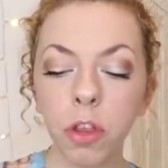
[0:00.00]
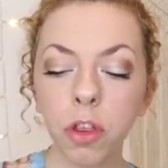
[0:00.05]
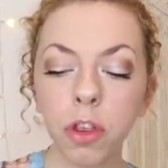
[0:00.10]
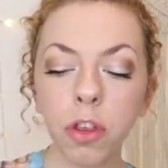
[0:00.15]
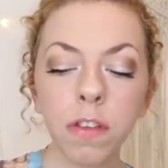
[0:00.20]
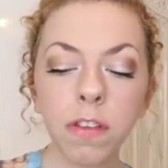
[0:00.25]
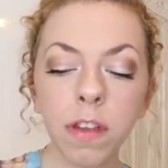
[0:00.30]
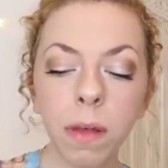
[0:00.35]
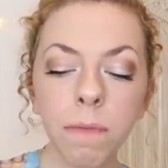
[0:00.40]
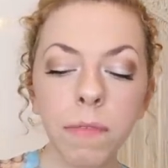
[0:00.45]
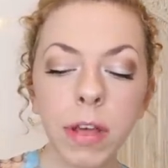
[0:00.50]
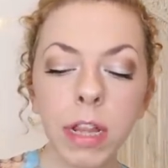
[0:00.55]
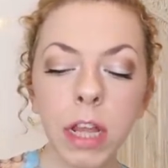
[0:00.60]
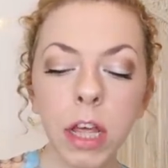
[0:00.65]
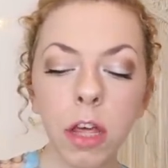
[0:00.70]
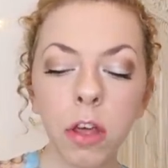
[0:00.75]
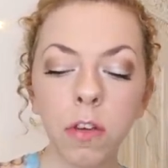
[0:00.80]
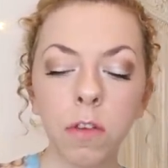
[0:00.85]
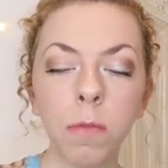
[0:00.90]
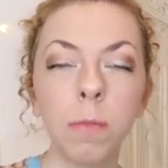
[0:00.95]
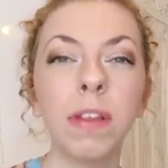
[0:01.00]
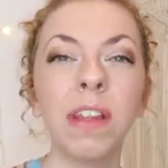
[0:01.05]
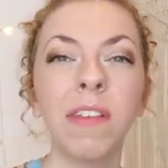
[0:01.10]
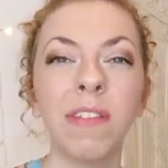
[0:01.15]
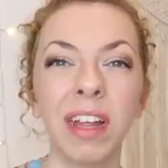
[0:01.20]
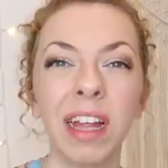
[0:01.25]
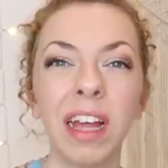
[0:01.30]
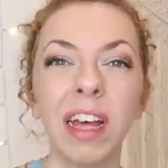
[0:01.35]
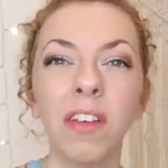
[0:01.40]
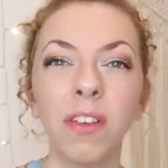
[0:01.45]
just something that you
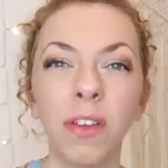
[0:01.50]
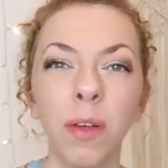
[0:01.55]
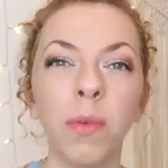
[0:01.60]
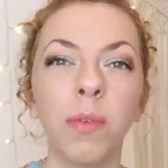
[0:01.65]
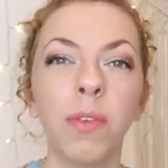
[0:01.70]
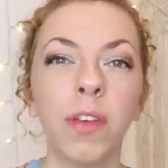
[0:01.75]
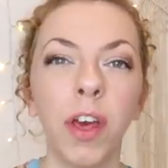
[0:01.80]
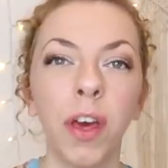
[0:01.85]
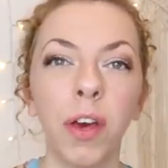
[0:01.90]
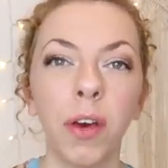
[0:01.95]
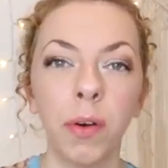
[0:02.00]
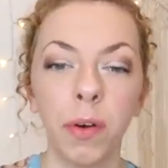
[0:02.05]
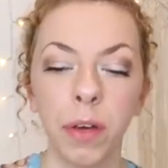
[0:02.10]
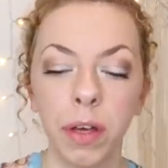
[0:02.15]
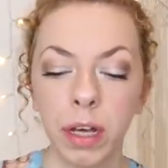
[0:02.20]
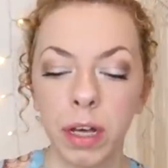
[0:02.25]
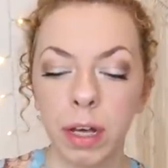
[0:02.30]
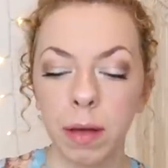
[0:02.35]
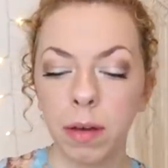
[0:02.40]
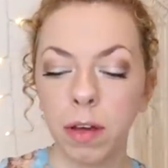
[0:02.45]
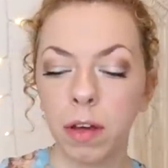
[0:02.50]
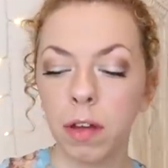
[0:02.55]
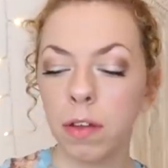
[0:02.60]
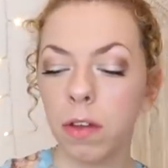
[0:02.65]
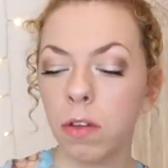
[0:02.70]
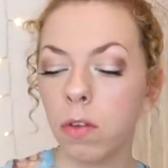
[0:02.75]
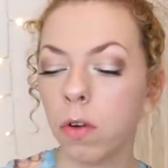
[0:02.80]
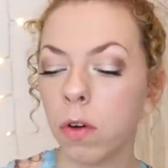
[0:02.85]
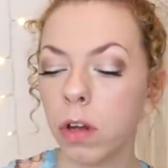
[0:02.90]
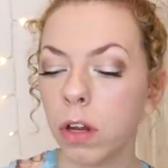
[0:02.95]
specifically suits you because
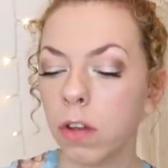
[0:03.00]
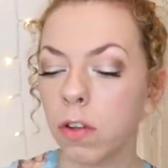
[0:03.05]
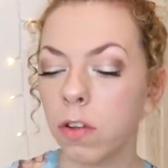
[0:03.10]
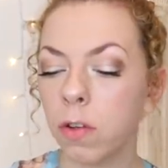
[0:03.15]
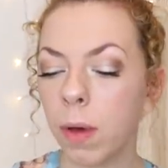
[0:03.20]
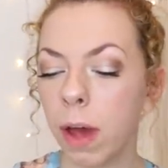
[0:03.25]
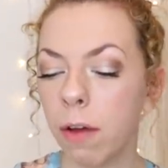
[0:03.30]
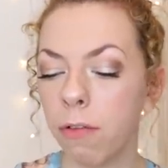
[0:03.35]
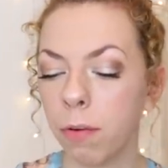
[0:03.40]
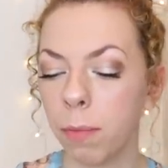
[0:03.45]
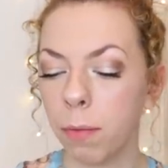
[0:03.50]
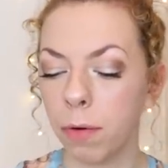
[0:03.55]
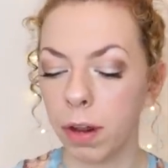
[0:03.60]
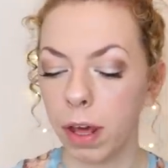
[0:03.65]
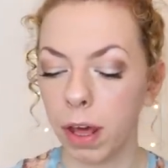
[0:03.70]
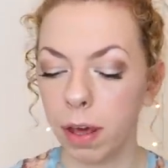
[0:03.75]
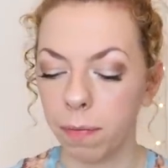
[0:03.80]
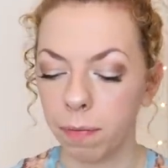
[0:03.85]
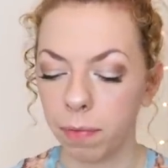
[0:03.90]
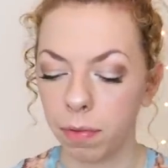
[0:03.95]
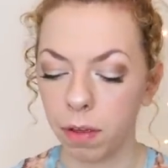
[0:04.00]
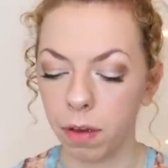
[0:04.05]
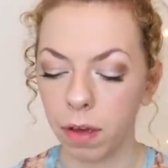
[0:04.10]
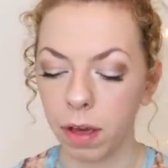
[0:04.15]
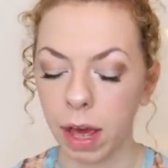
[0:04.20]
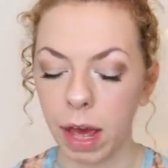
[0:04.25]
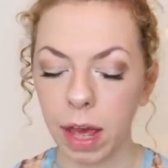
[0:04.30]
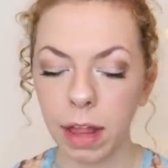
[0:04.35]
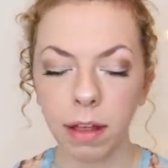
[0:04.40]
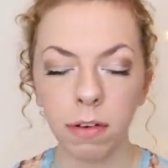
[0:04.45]
it's not going to suit everybody.
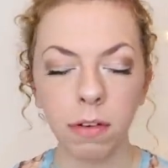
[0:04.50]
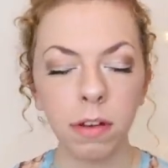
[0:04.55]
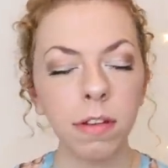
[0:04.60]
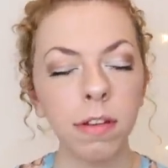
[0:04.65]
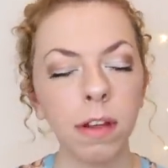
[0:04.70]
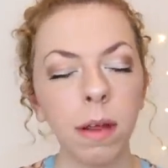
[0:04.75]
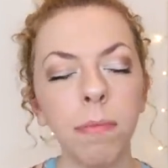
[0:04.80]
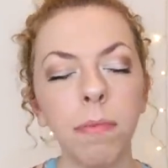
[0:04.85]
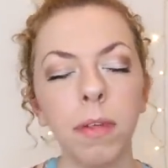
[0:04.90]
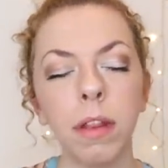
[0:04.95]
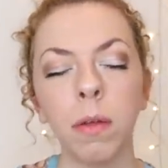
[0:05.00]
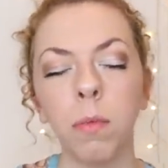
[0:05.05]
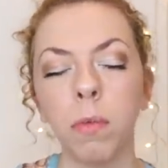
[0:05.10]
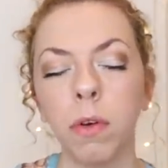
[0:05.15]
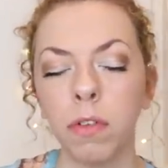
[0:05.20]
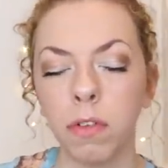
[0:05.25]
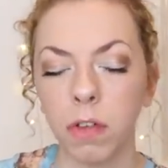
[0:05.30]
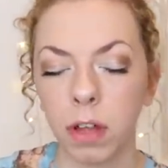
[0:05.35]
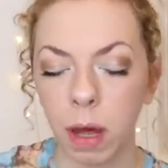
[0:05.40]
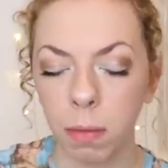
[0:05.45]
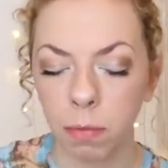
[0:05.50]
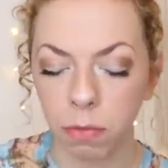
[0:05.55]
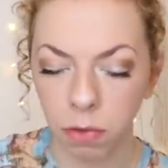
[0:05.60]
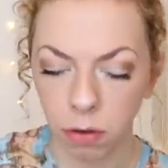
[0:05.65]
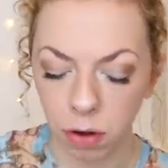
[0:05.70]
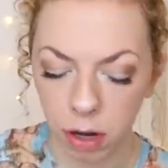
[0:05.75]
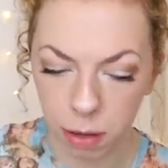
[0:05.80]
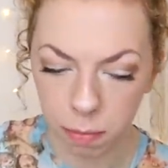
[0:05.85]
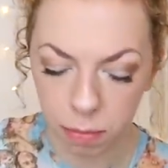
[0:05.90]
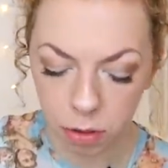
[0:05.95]
Okay, there is something that wants to come
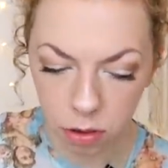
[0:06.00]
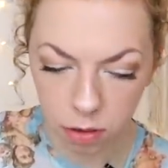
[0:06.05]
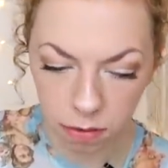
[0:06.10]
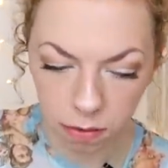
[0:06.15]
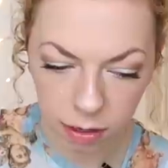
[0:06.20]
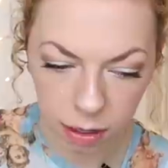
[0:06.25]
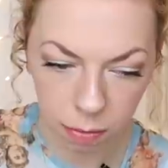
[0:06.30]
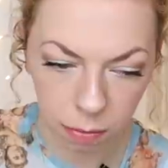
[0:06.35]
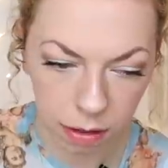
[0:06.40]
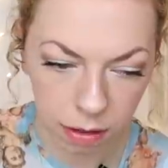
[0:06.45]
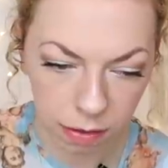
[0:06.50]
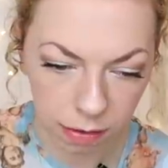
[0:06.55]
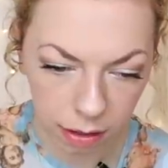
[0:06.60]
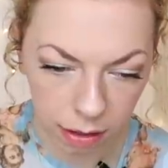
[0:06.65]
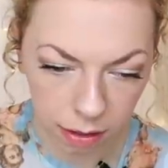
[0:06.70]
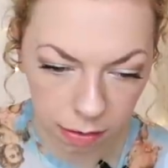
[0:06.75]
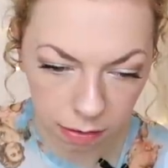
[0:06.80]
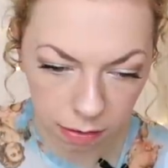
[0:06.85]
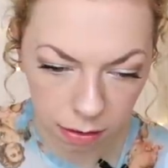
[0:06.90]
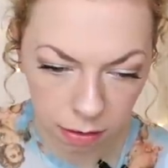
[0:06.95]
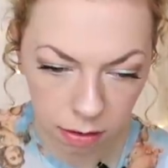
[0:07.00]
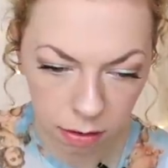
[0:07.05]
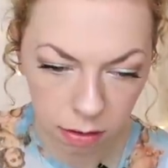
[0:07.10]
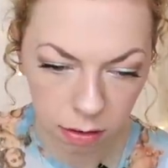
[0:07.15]
through. Let me just see what this is.